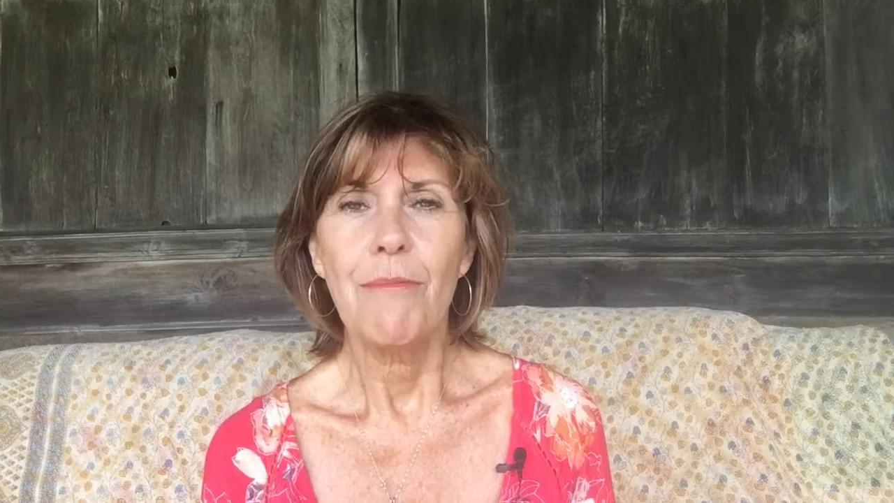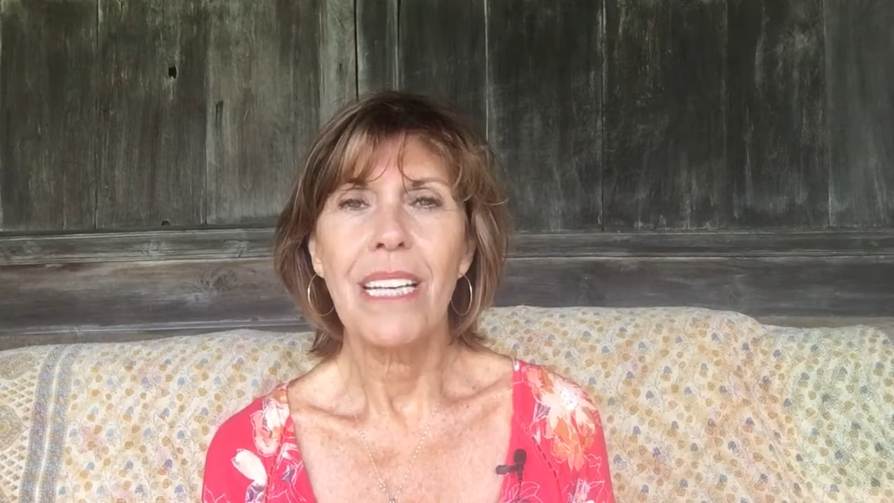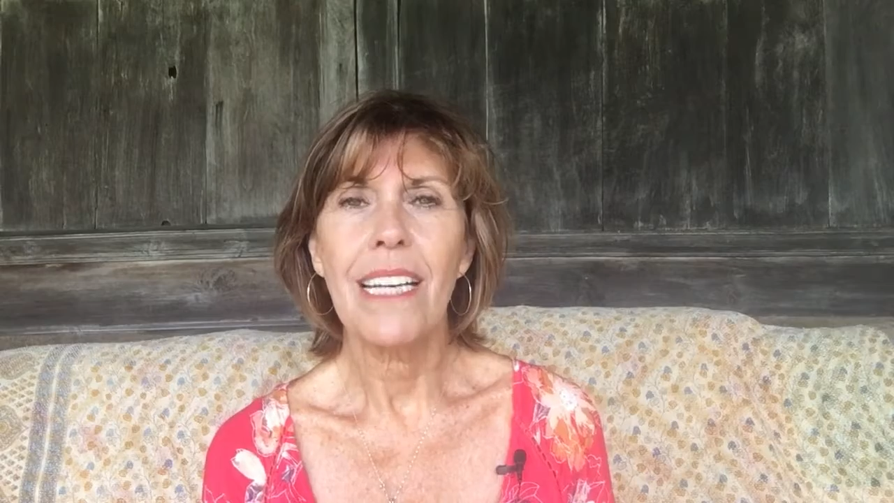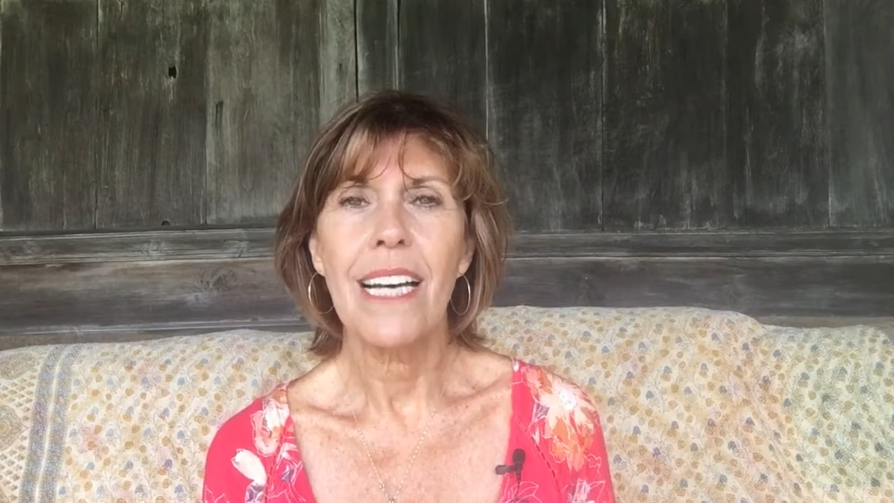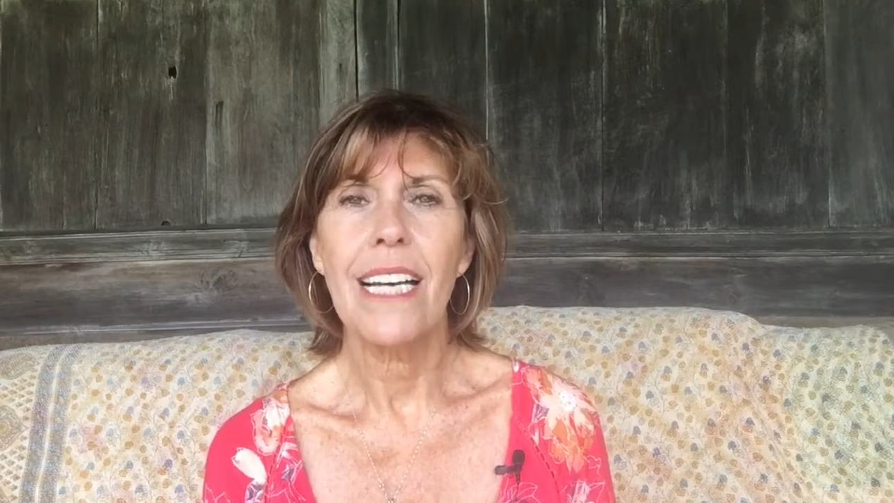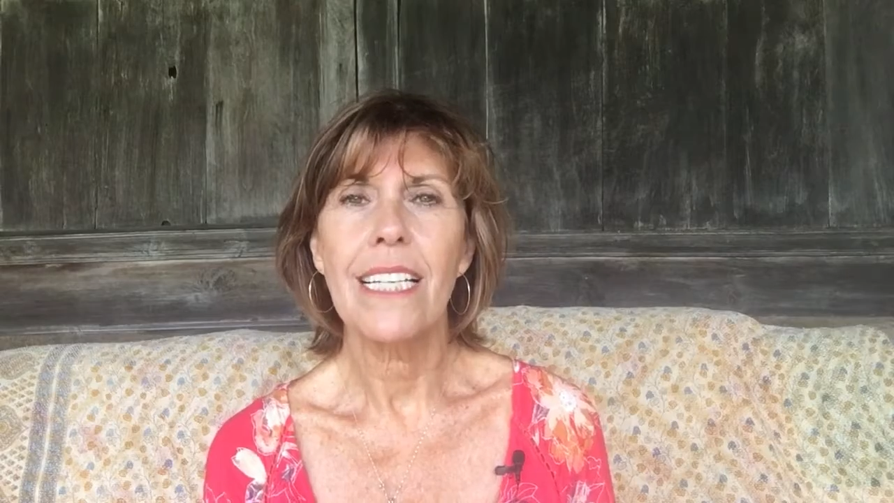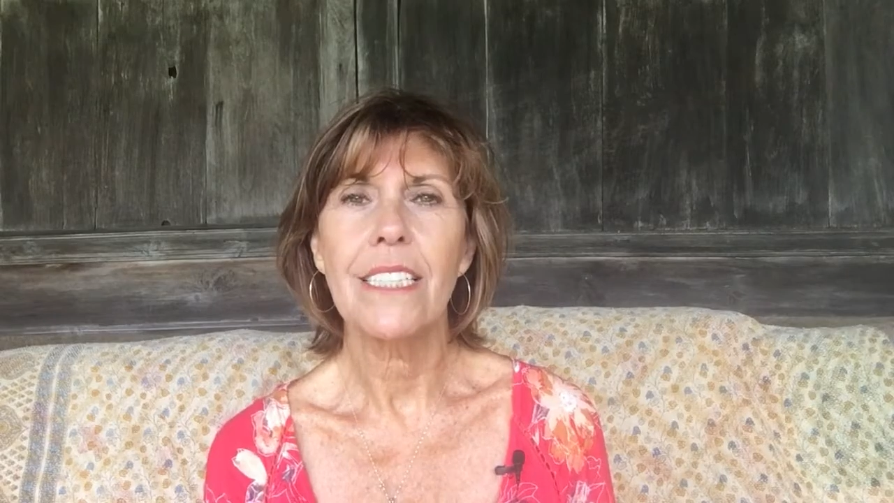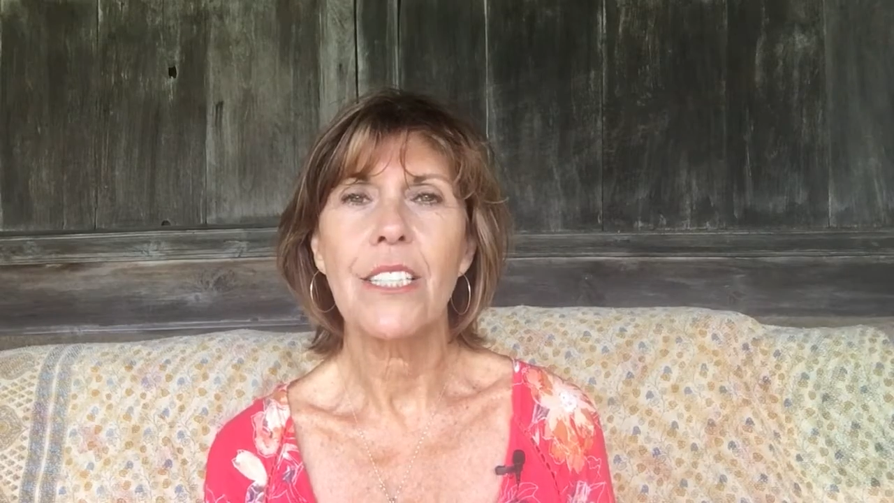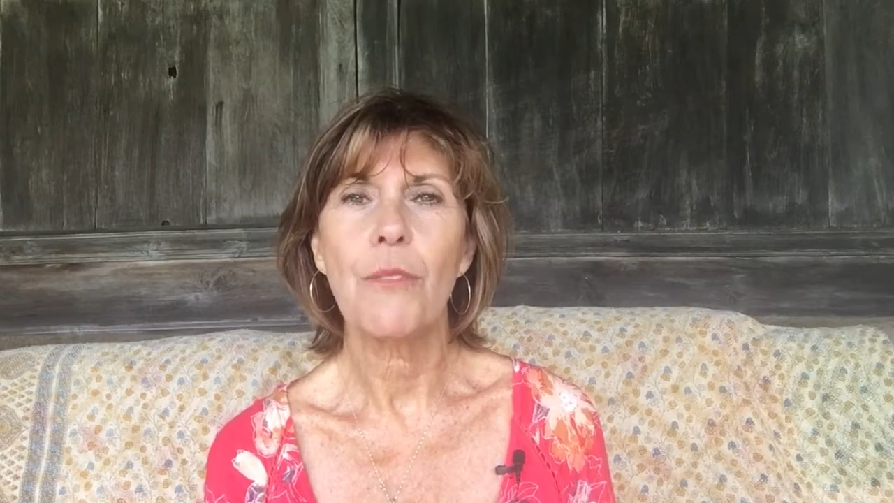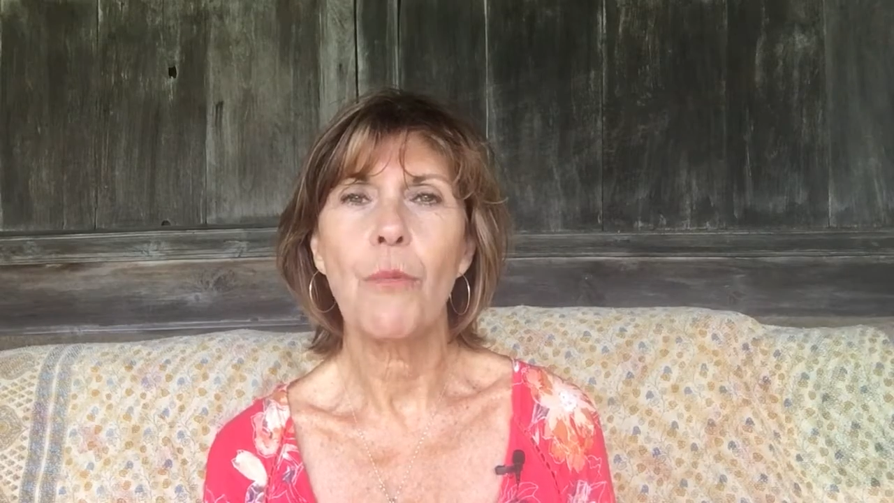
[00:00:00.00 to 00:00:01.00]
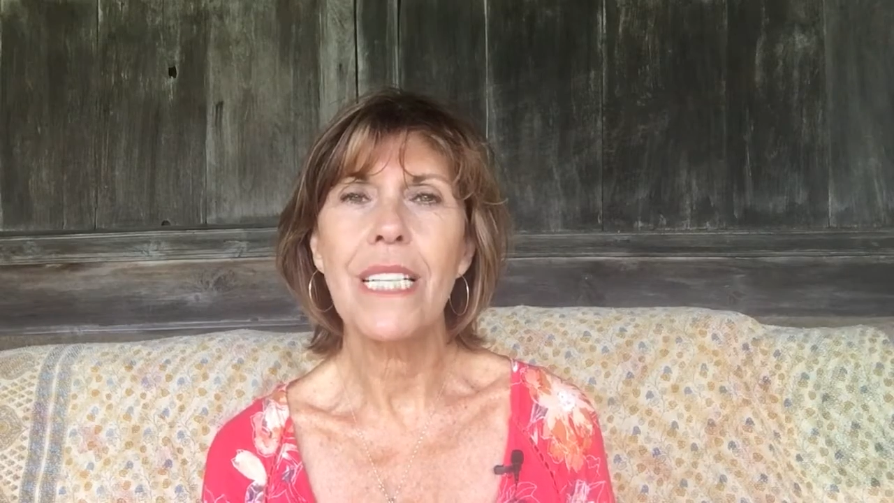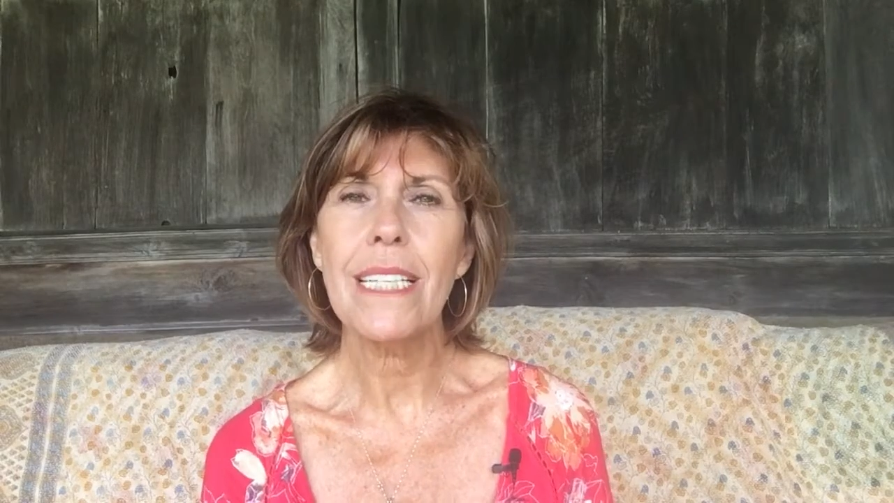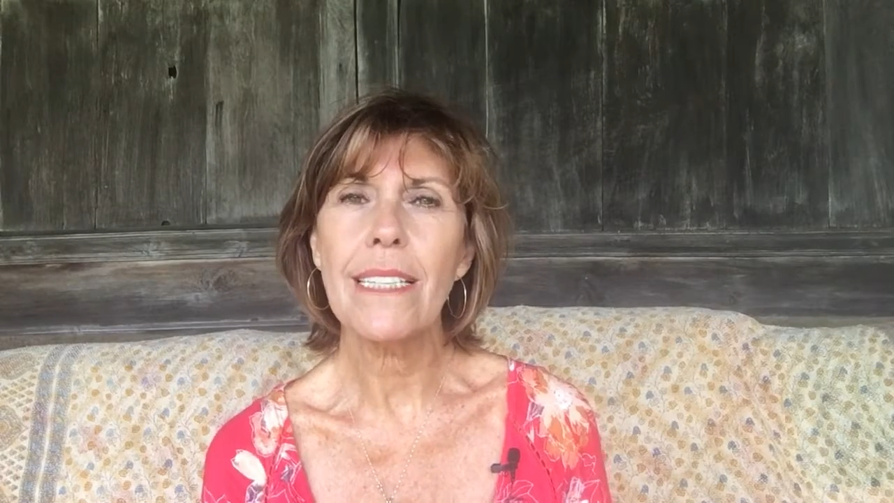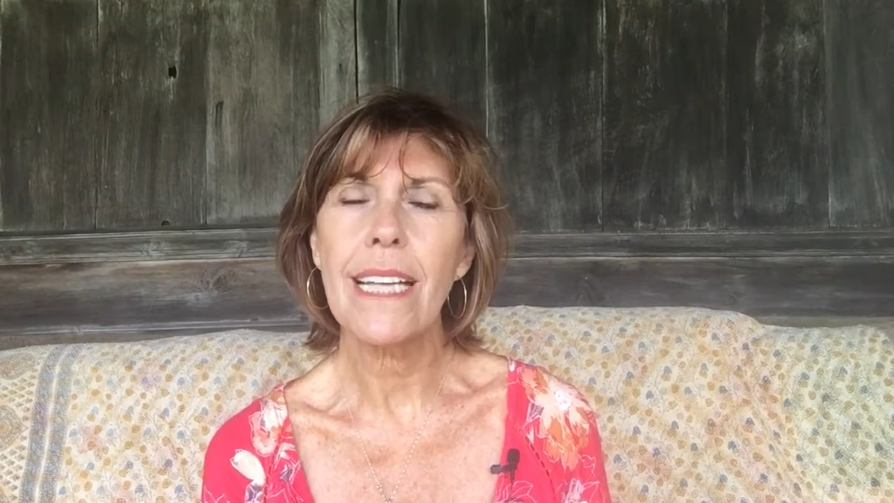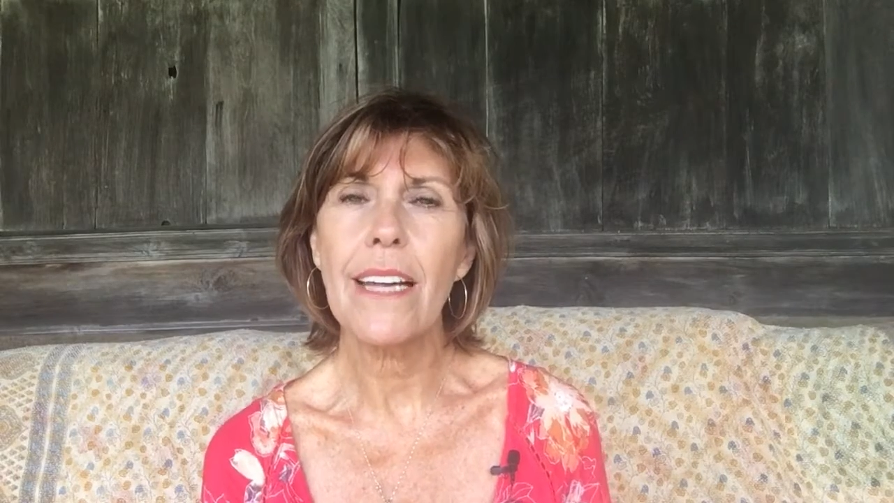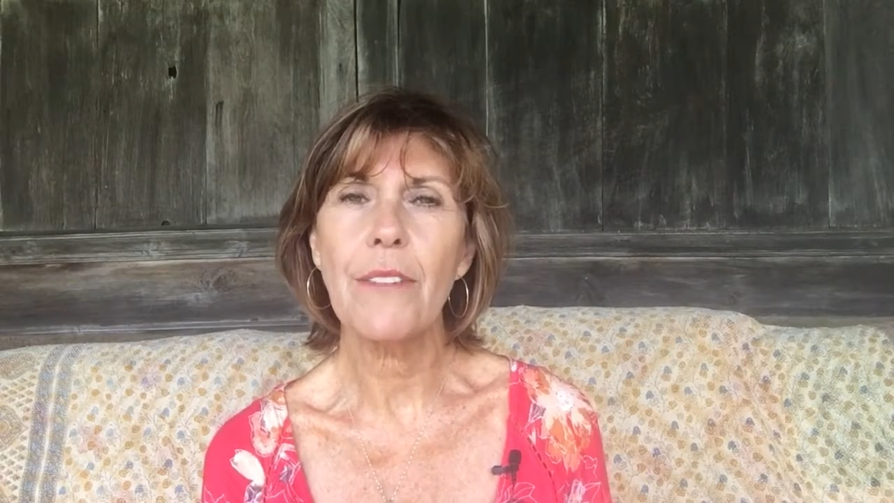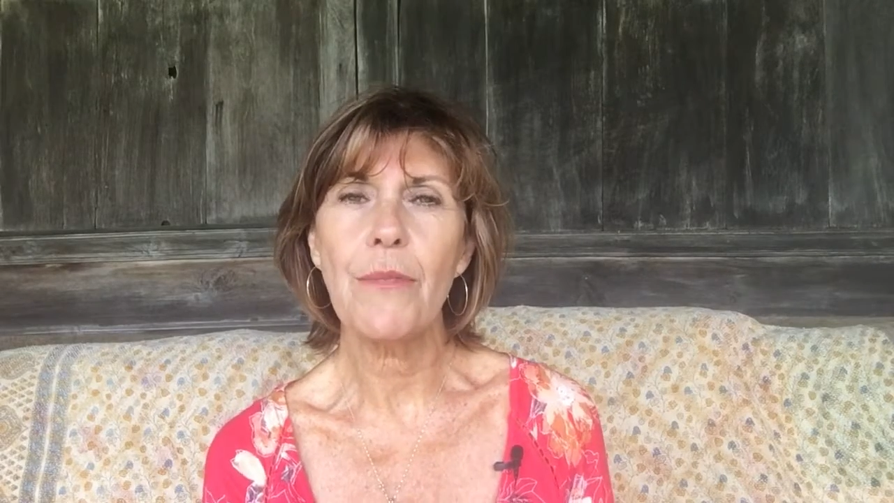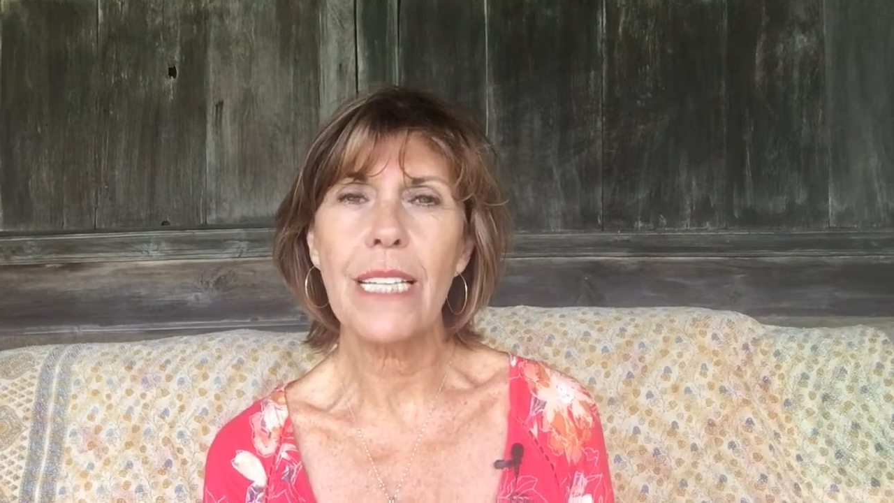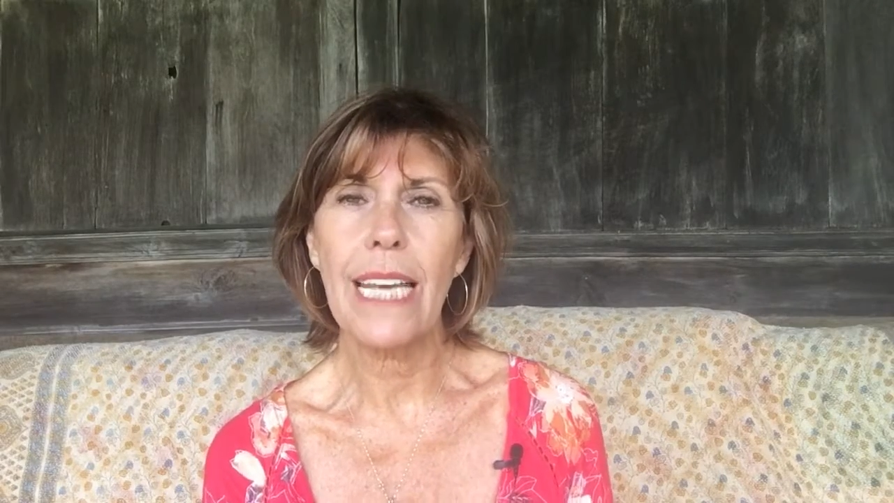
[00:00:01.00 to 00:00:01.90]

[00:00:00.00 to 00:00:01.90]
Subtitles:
because we sat down and